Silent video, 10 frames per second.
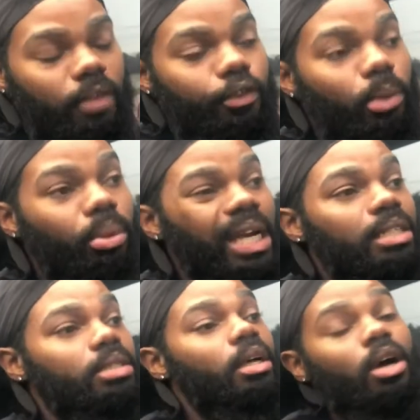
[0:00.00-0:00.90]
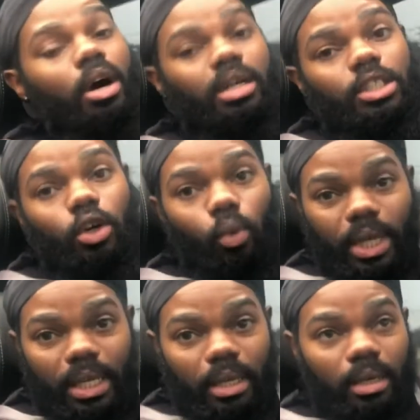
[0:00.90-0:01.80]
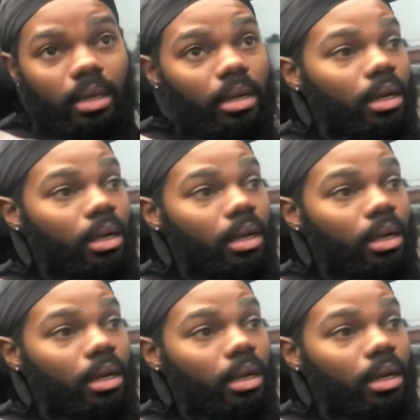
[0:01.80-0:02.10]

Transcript: If your brakes are squeaking